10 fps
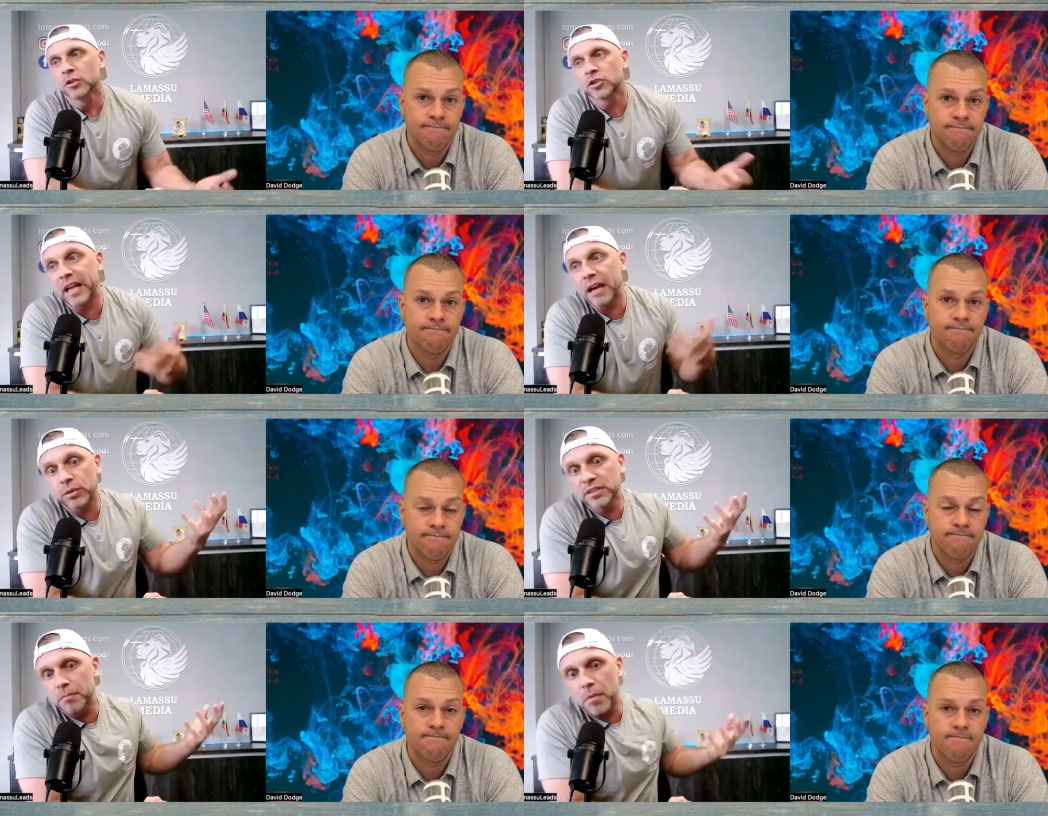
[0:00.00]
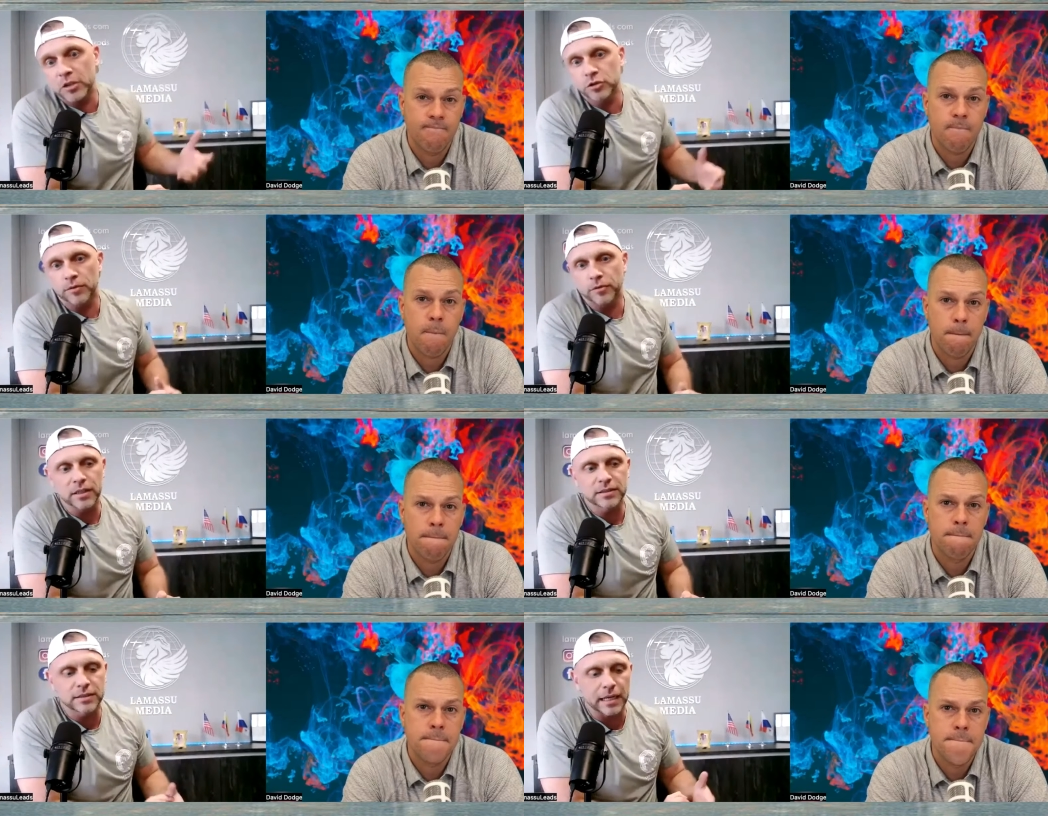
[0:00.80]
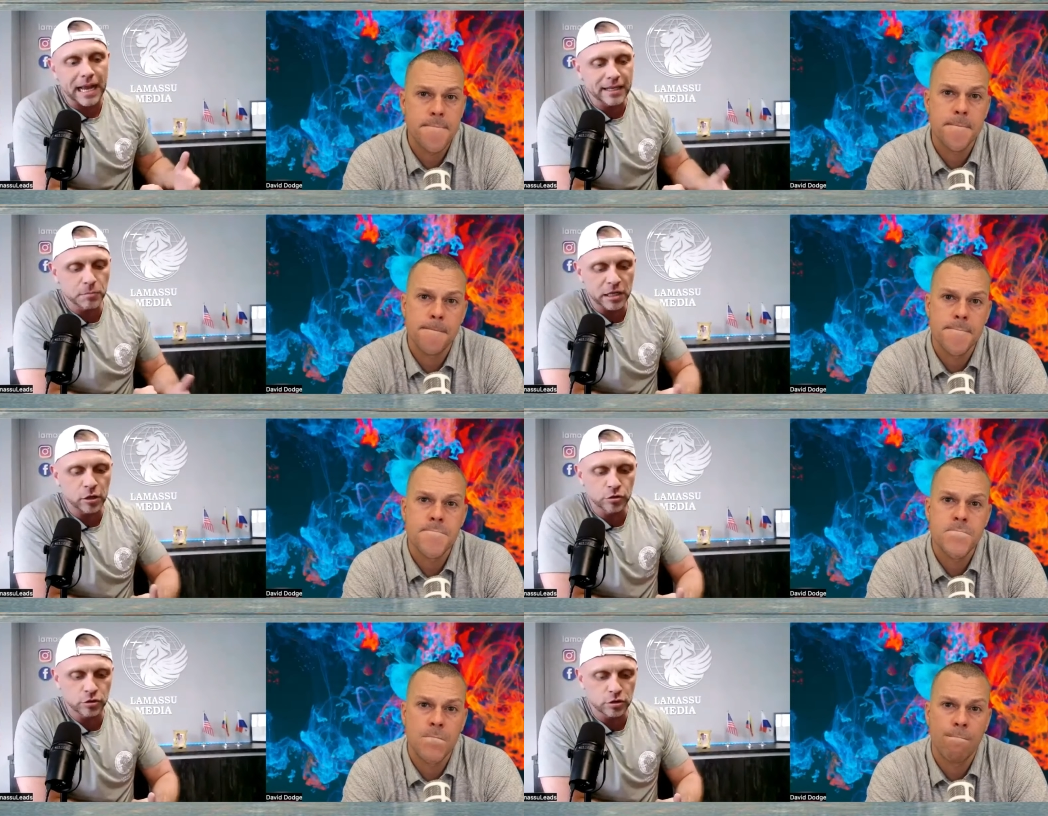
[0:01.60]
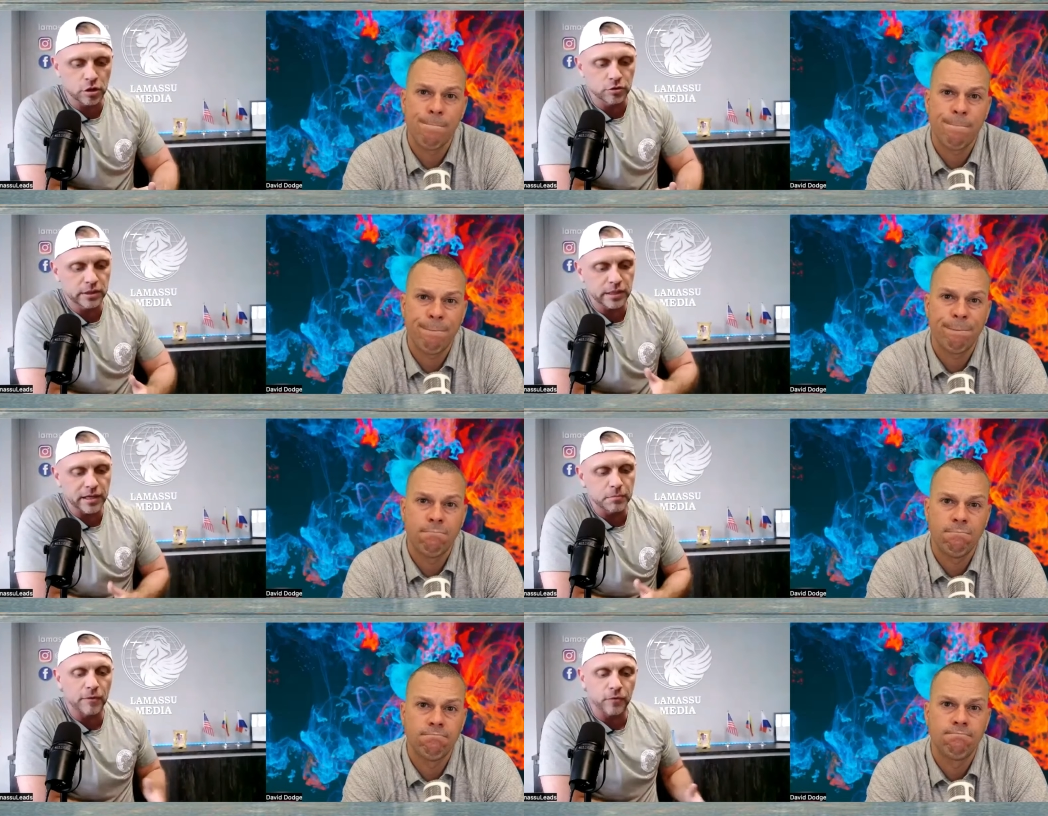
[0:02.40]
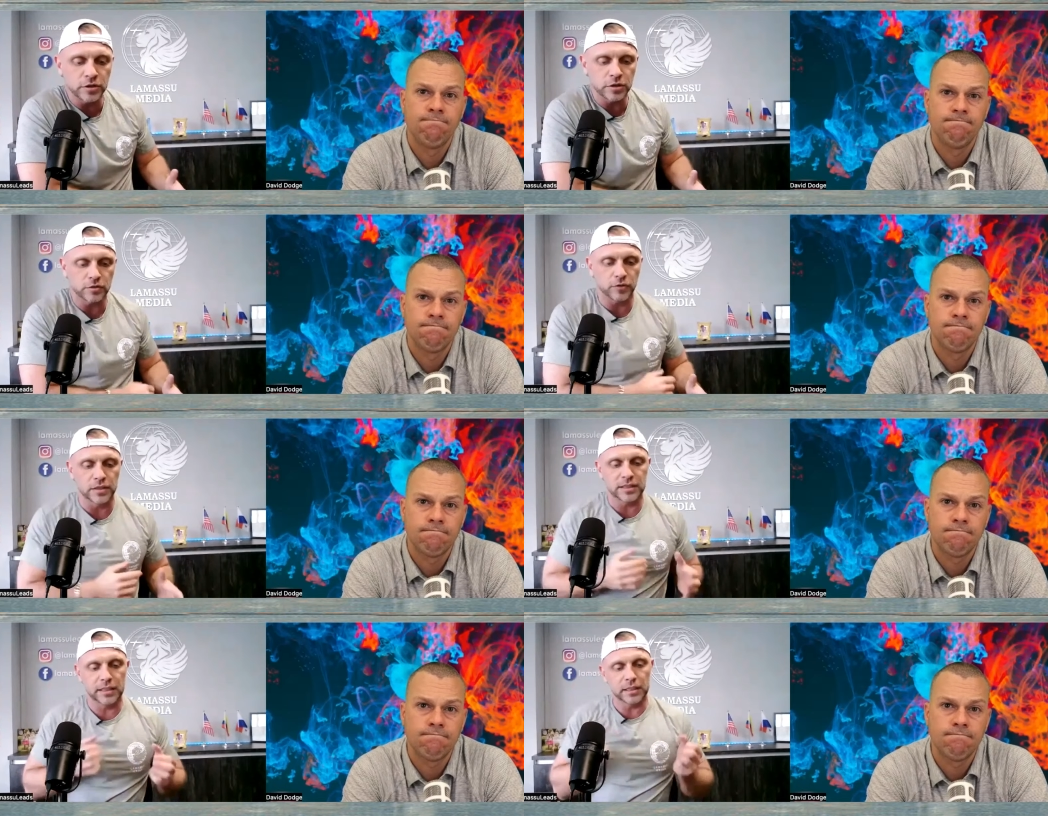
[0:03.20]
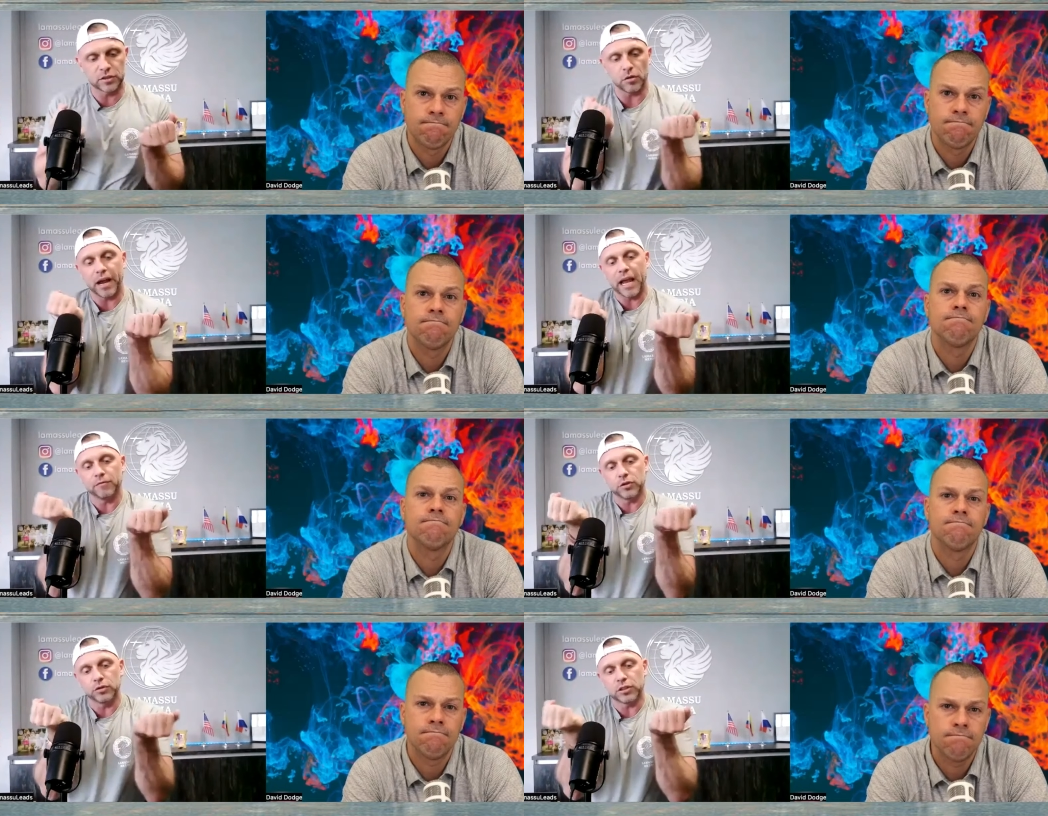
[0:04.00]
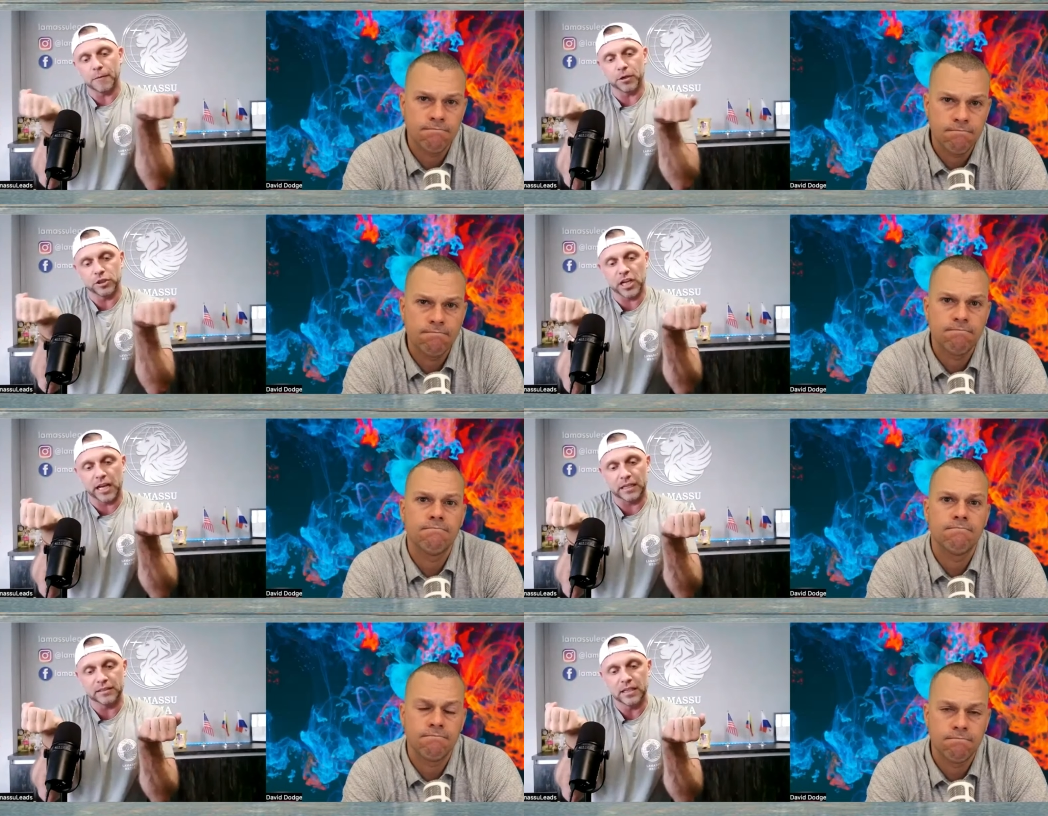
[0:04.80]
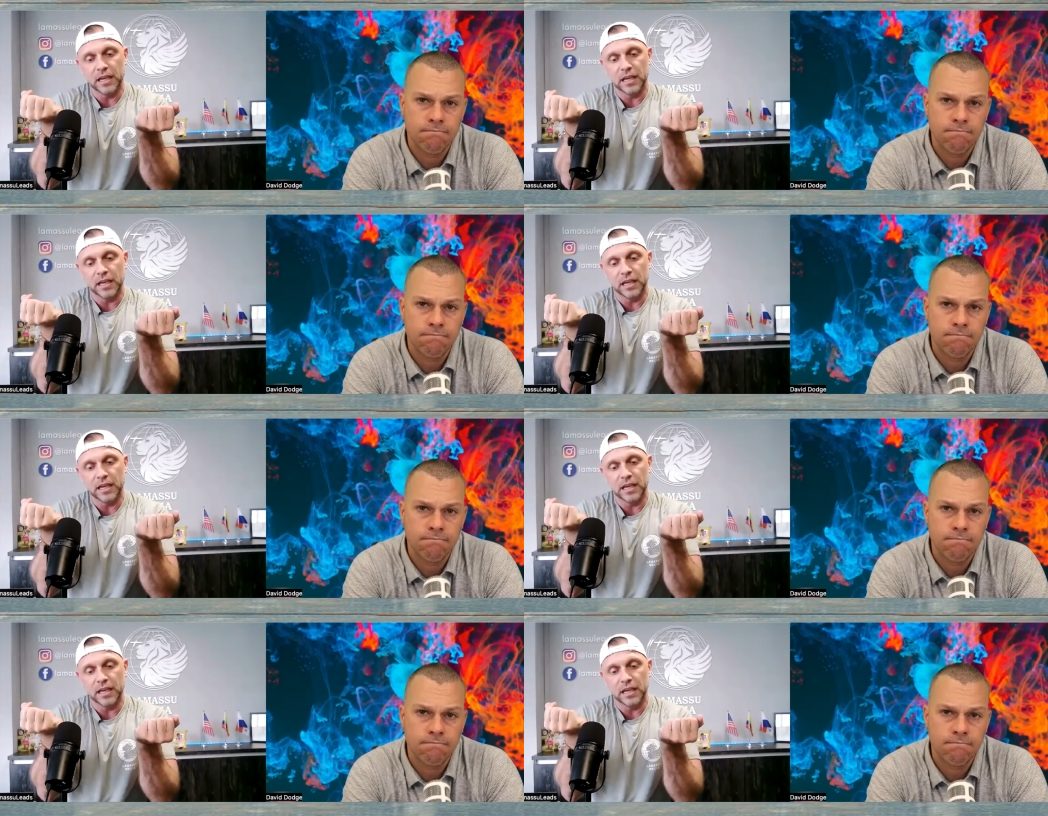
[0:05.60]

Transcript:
Speaker 1: Mm. So that was the mantra for us. It's like, I need my closers closing, I need my fronters fronting. And so I have two separate chains.